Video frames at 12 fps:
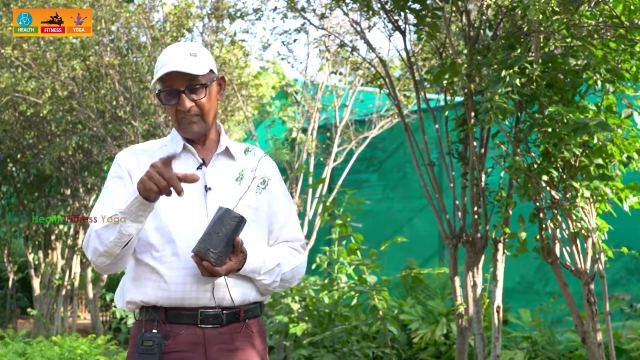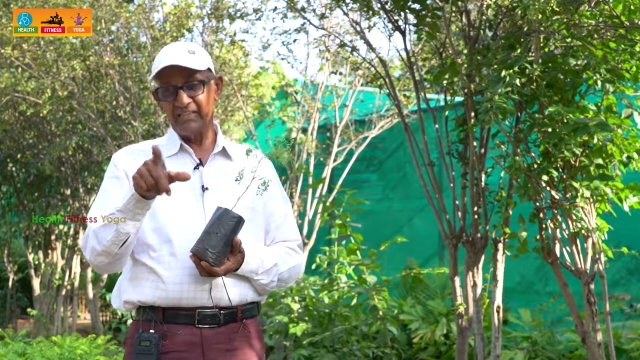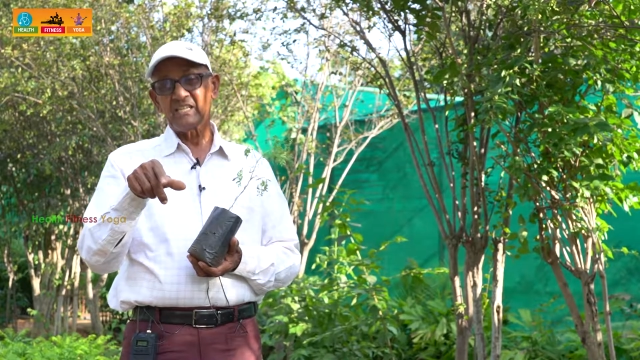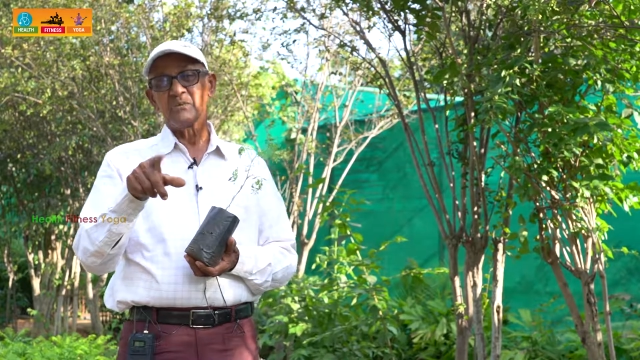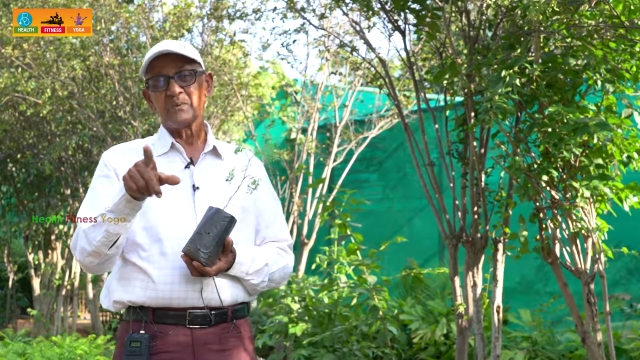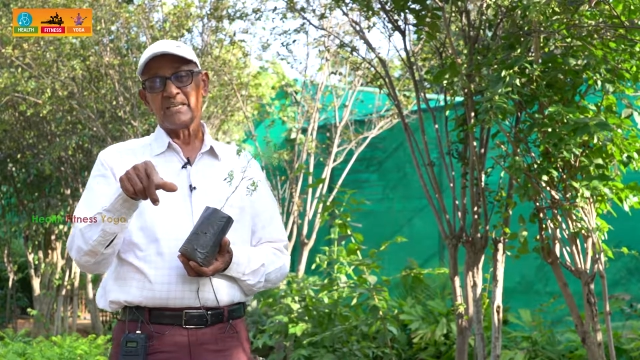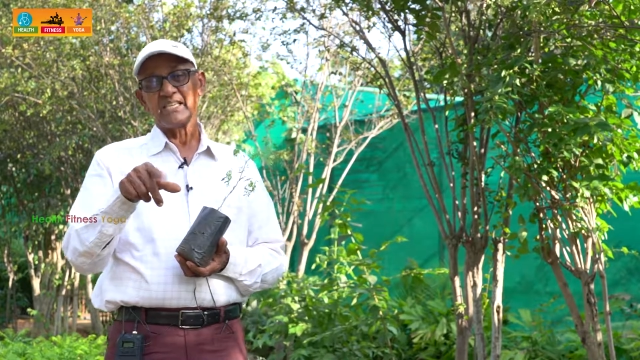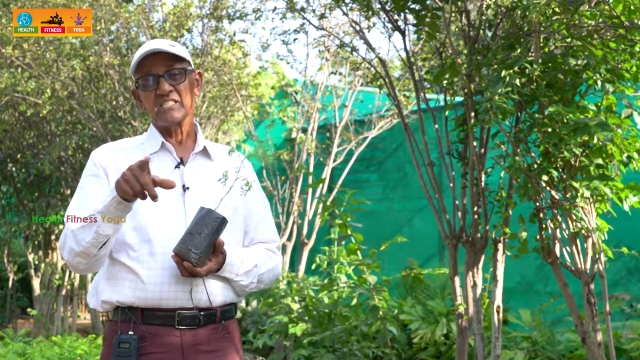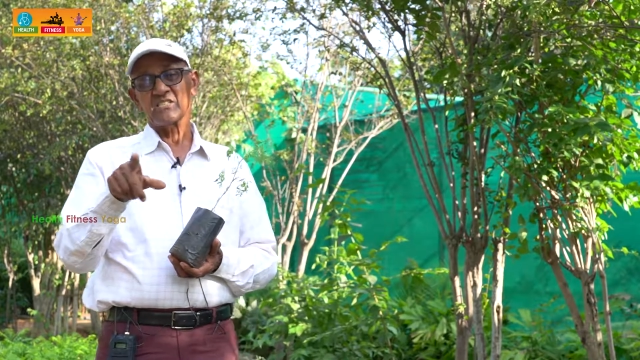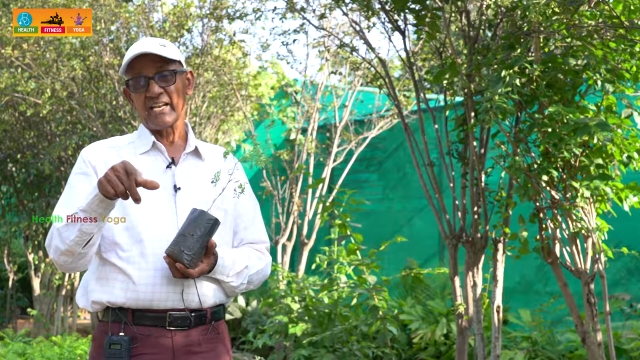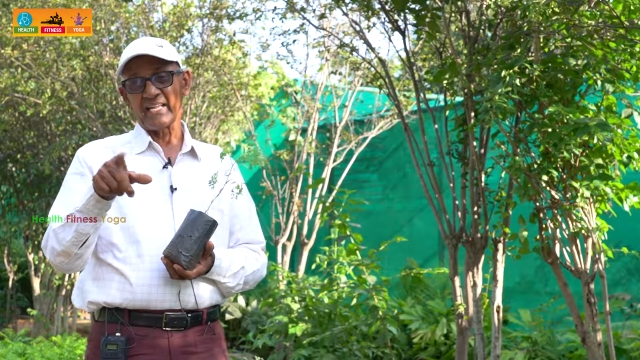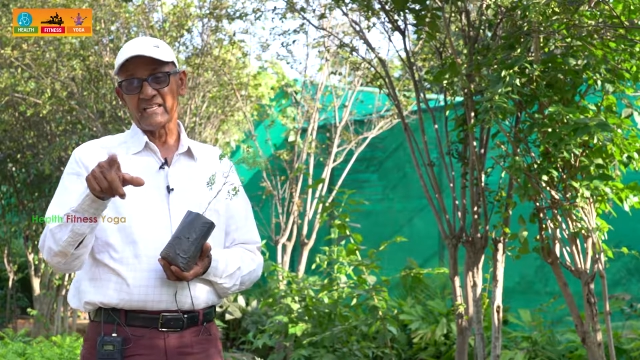living
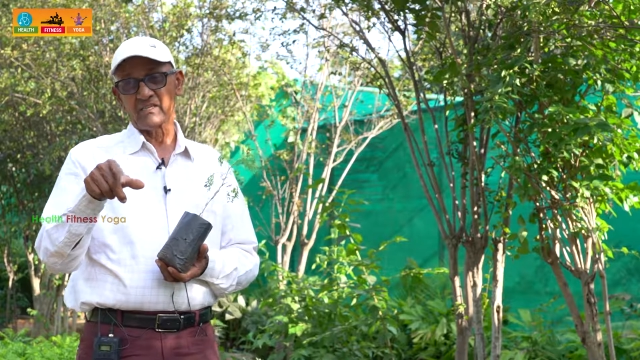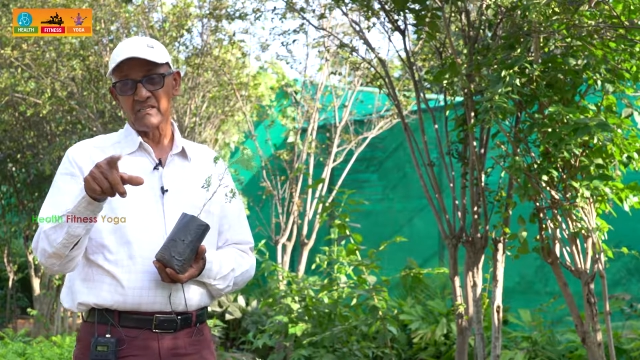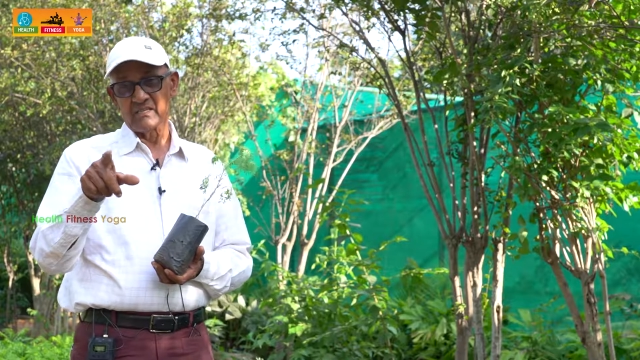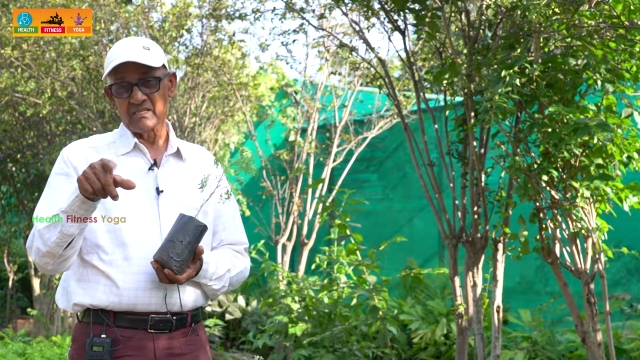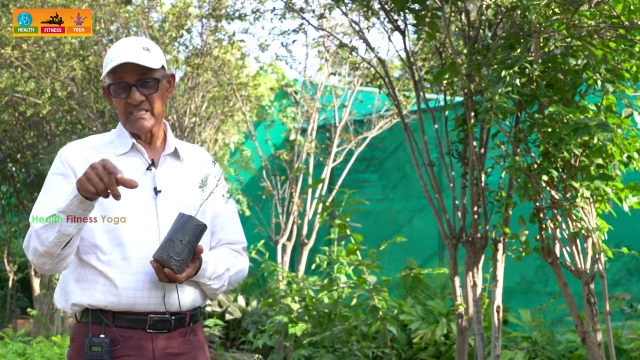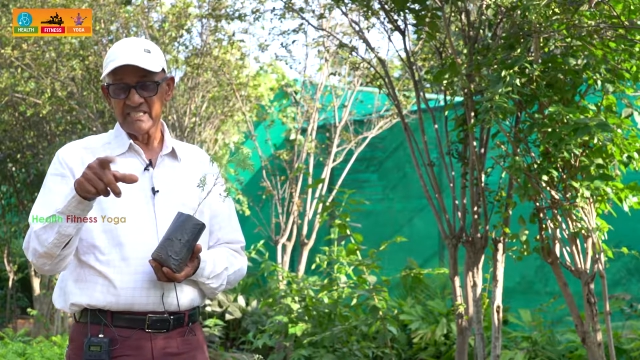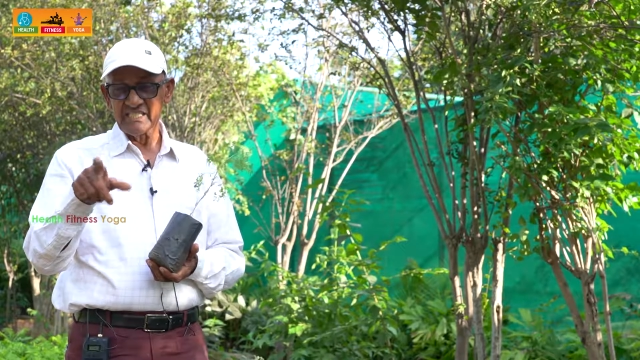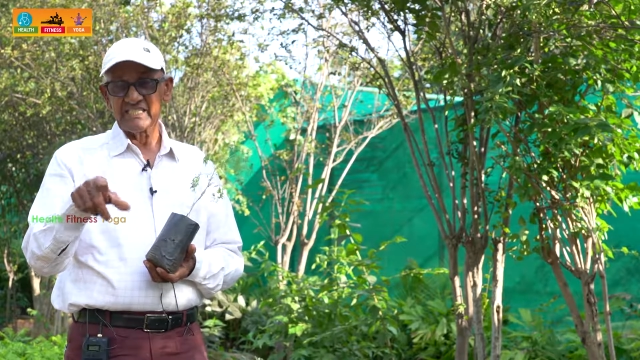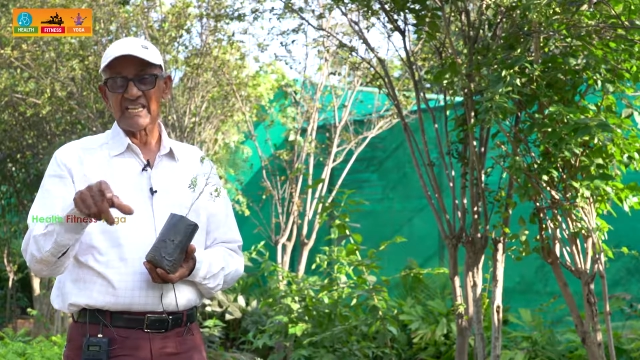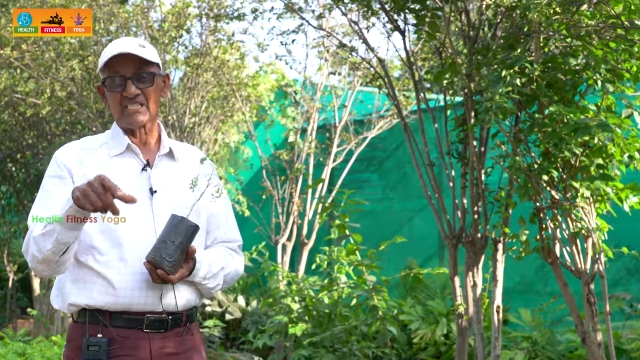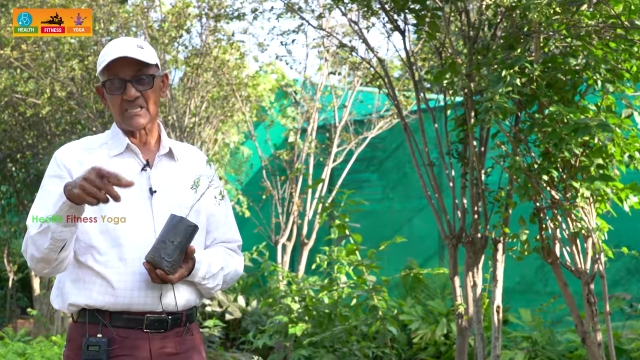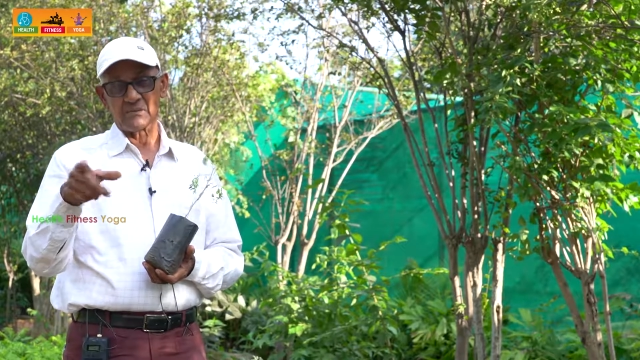beings like
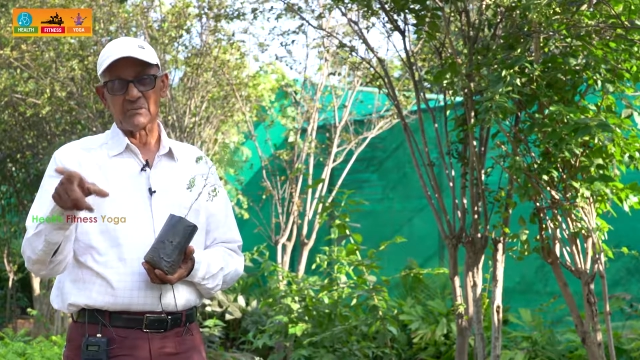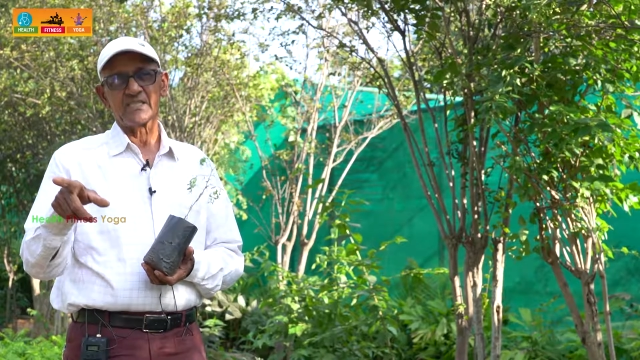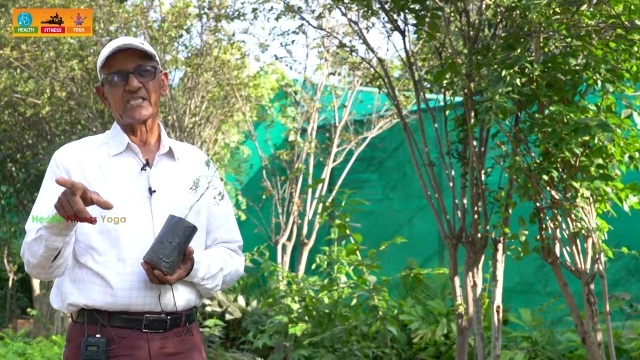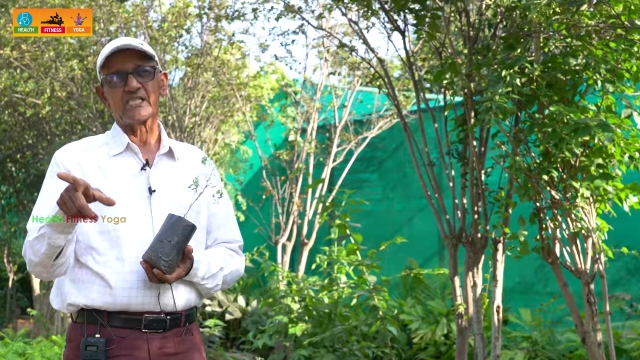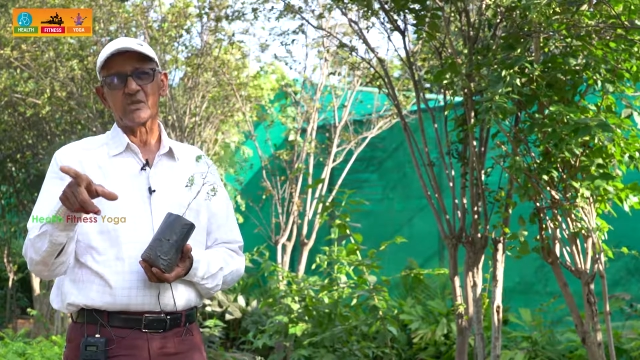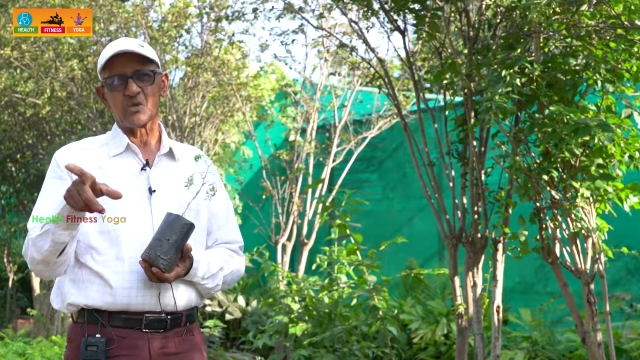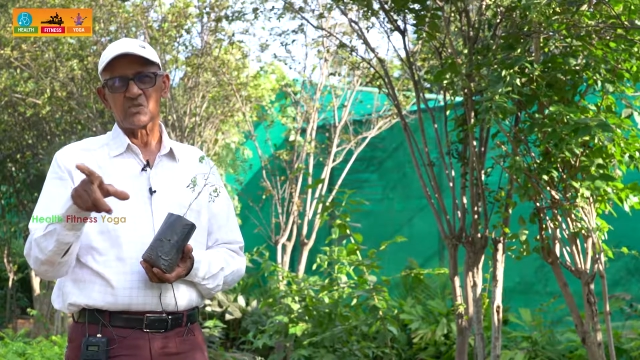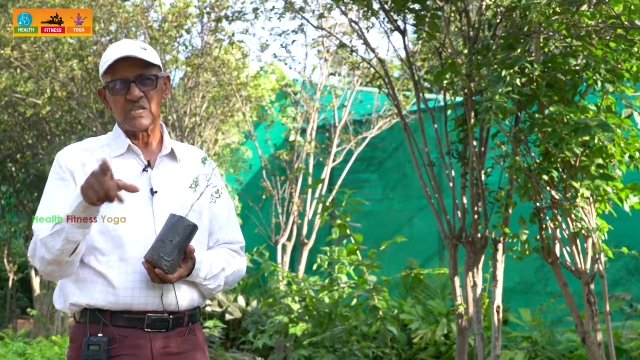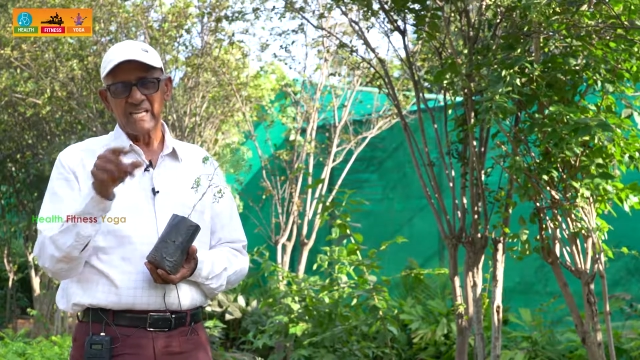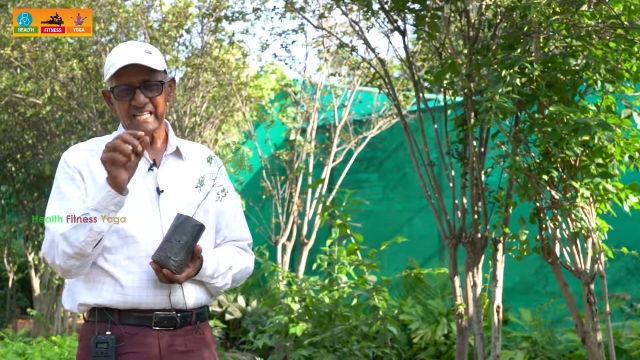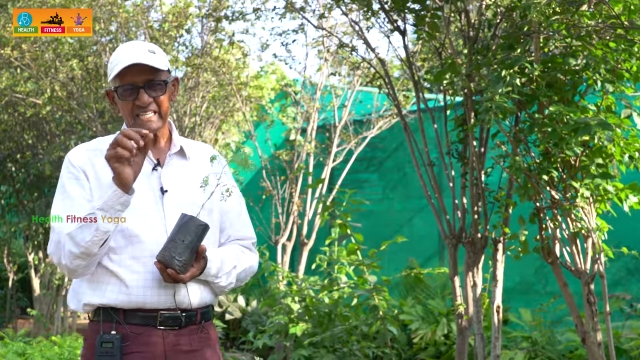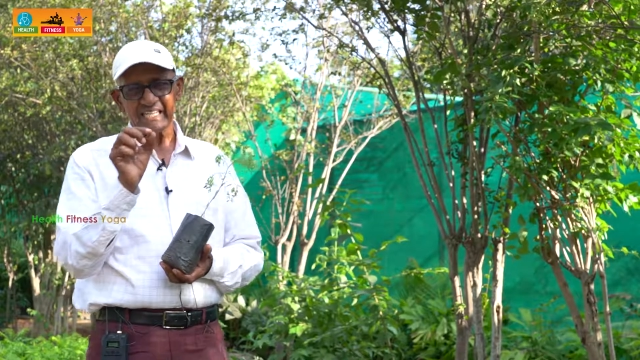insects and mosquitoes,